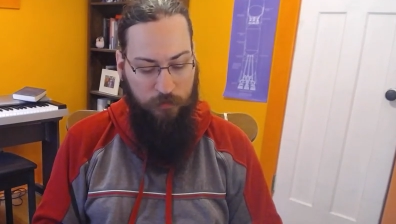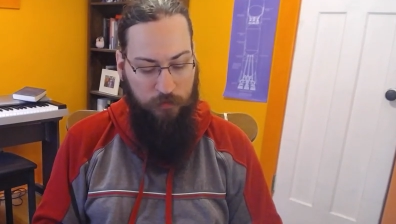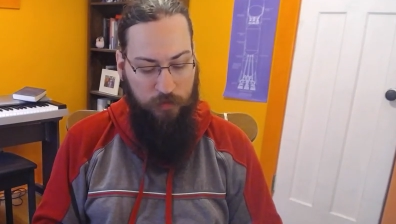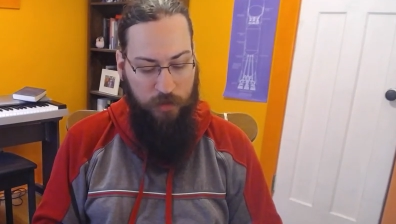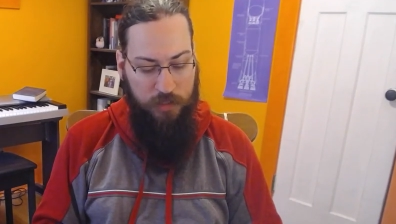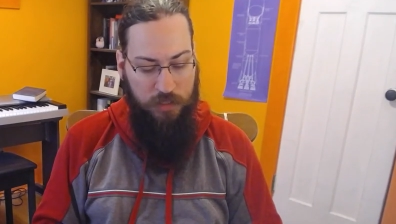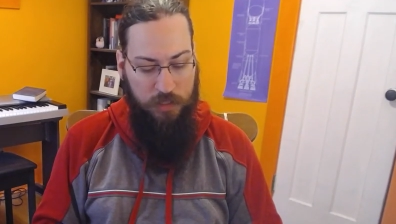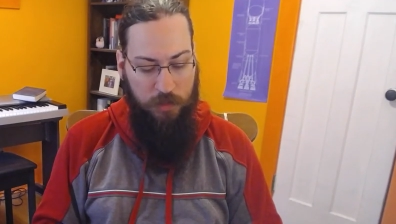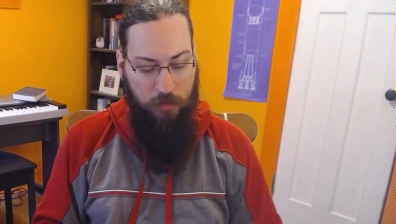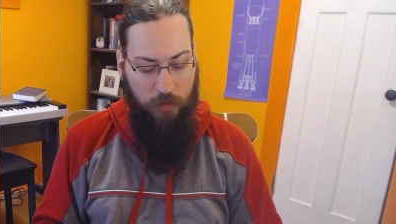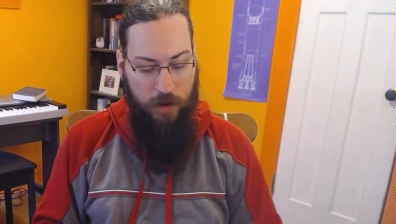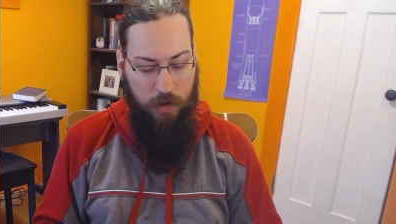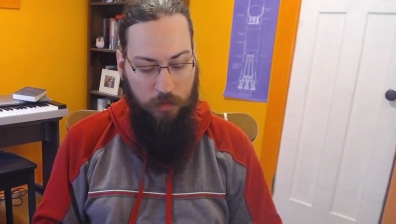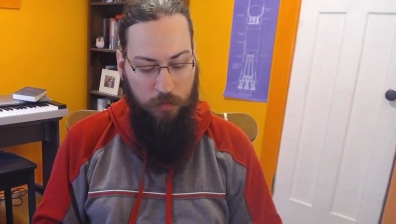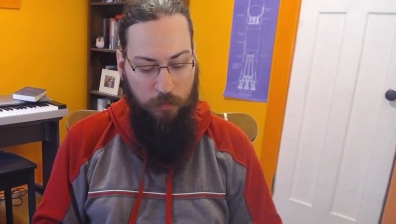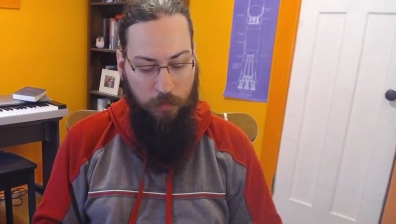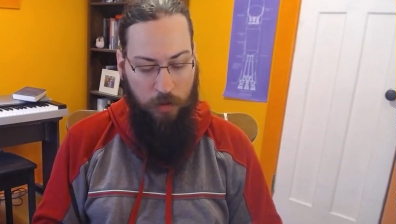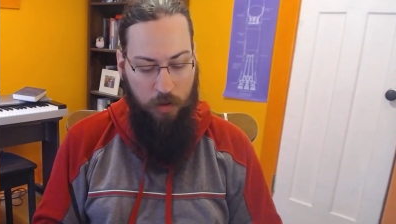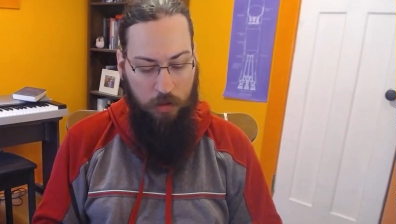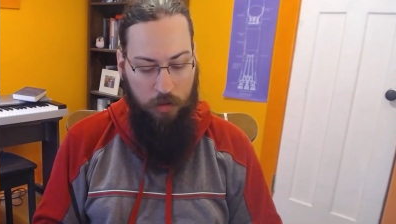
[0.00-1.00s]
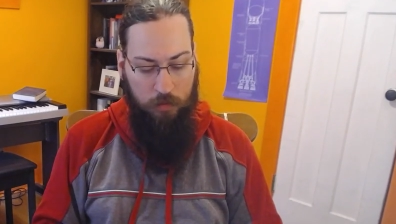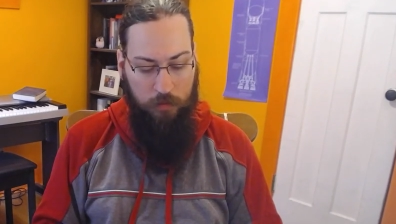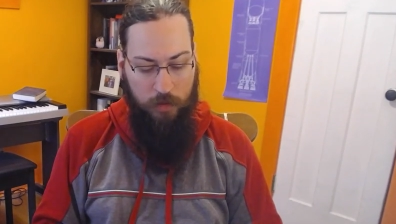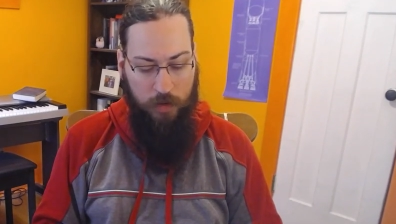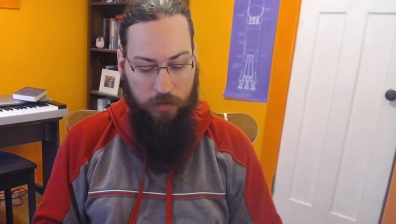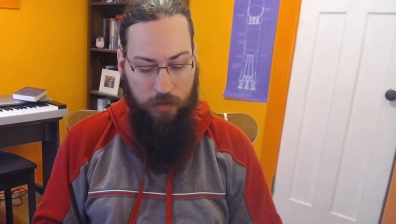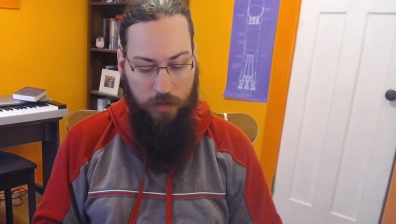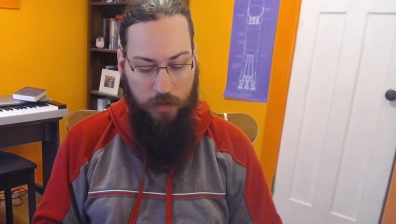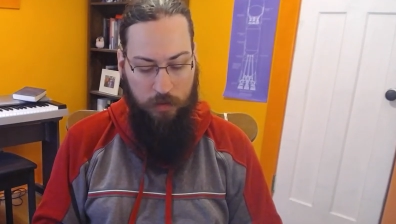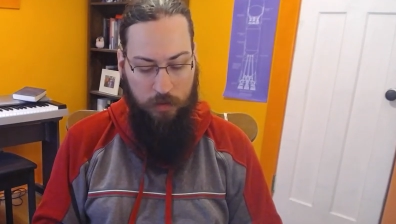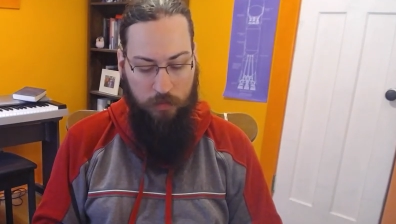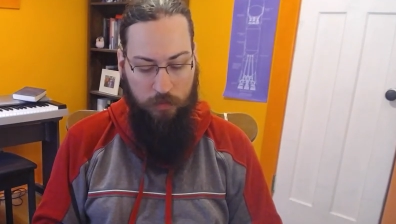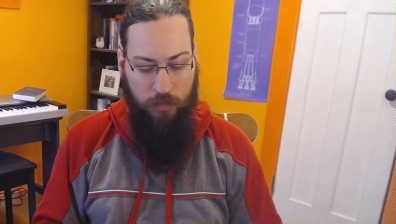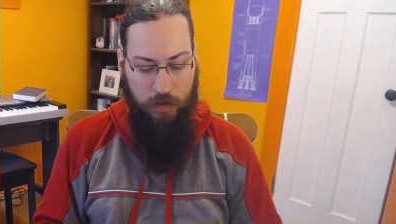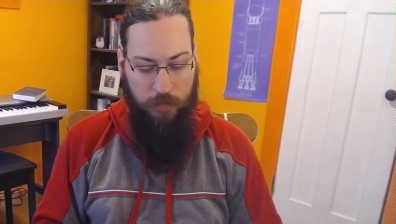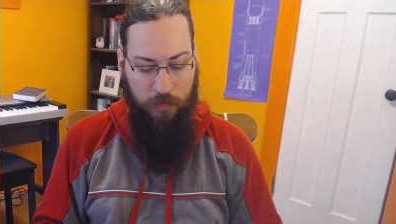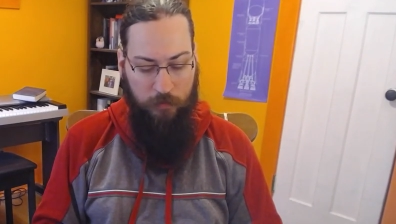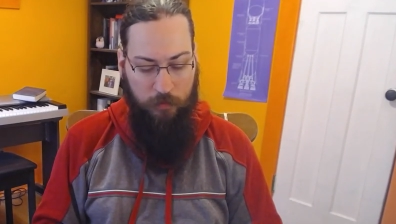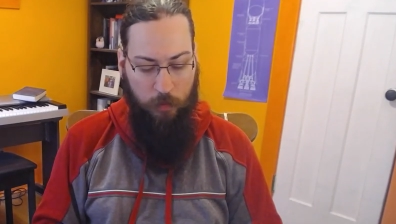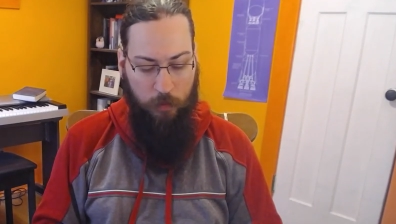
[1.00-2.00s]
flicks the round ball around the outer
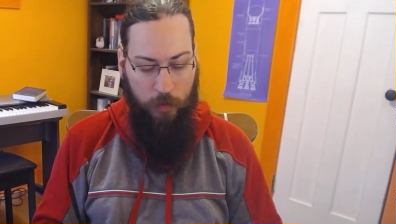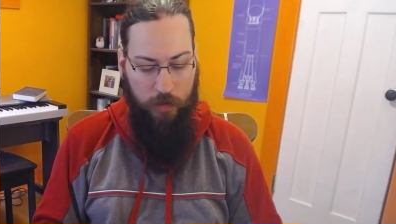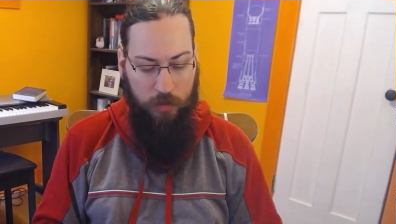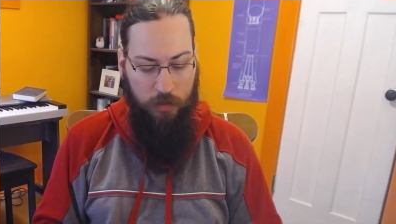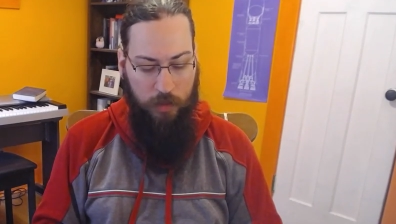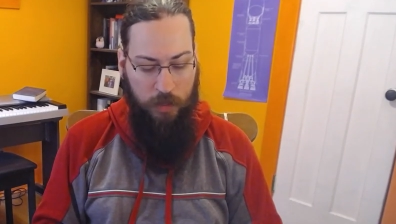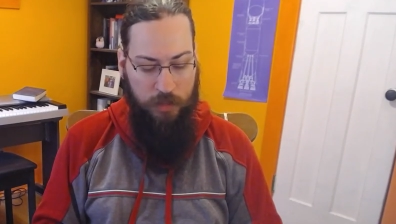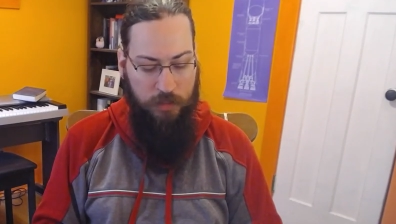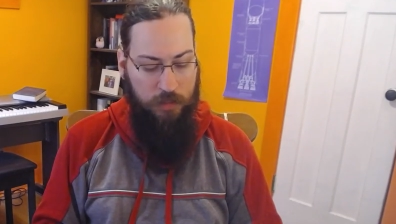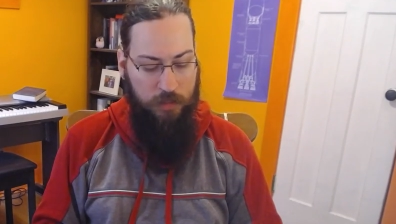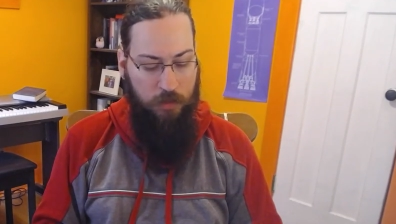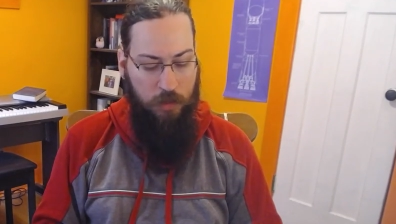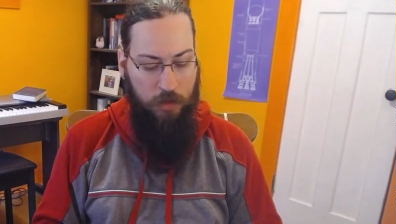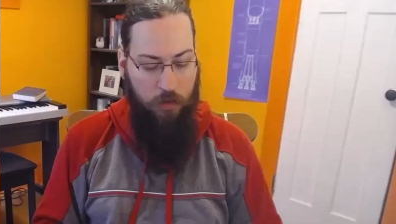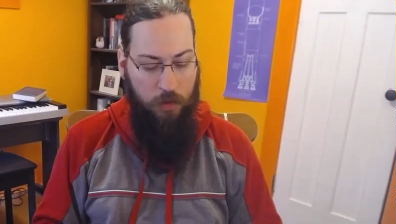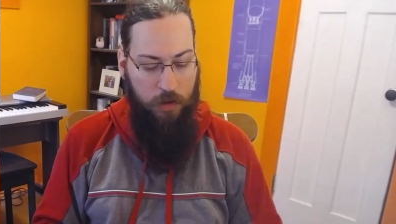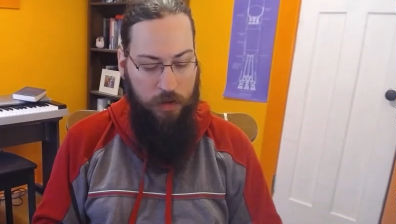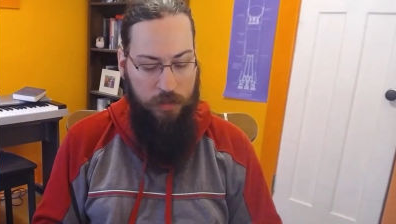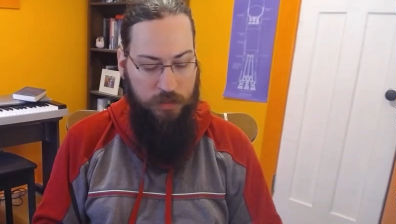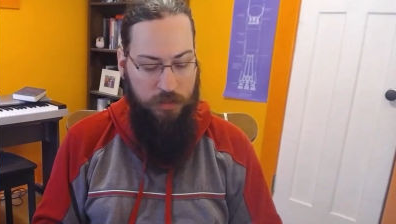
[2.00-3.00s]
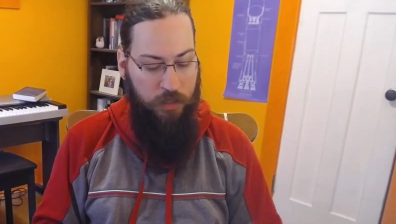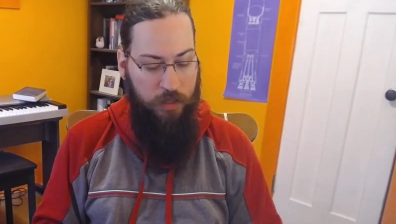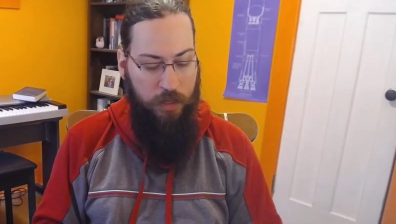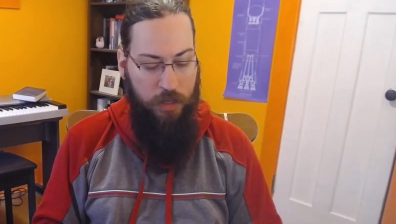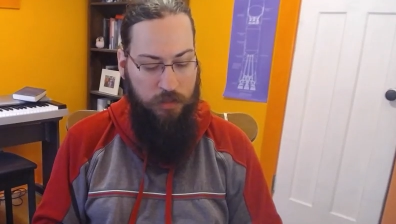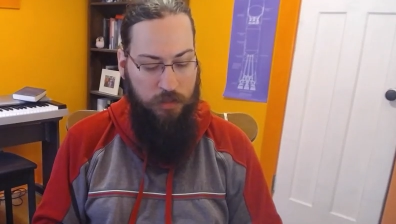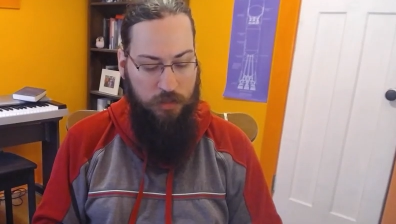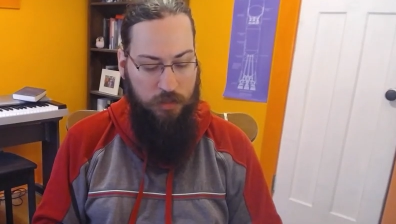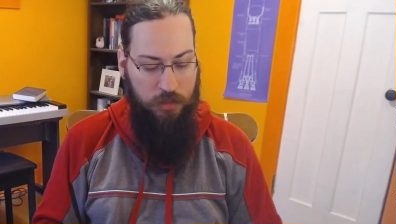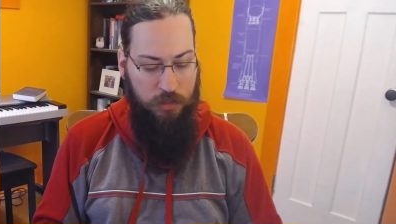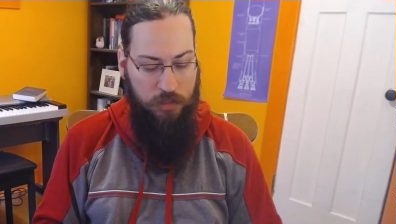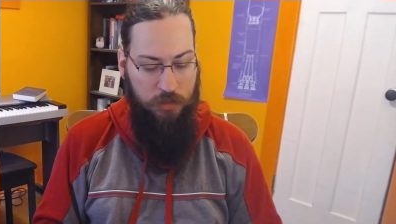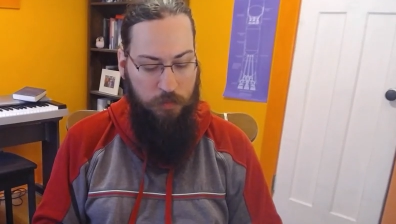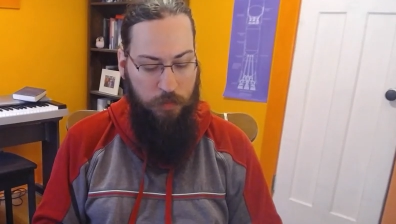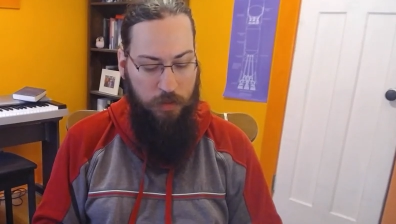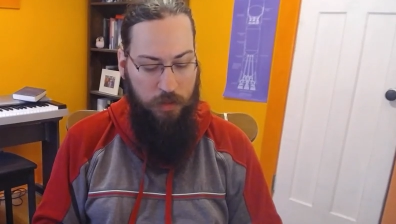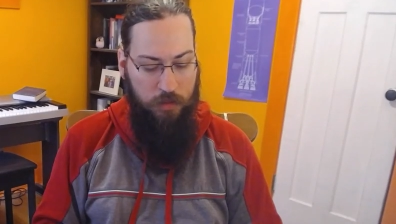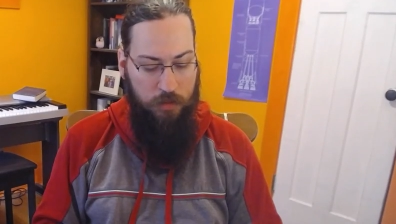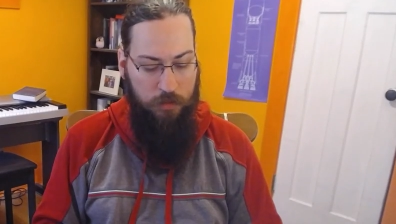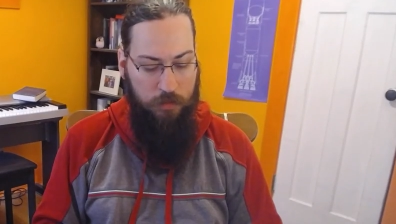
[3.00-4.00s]
rim of the wheel anti-clockwise against the
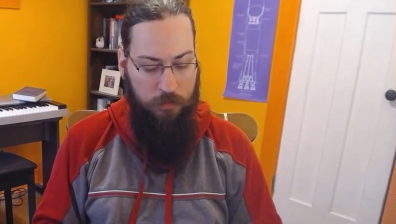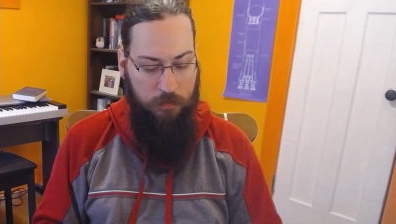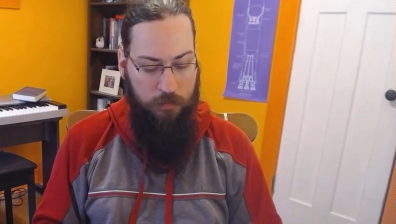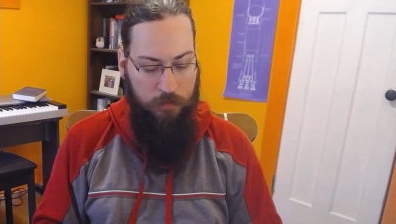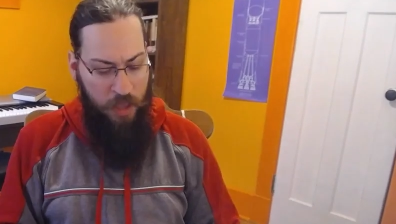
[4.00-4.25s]
spin.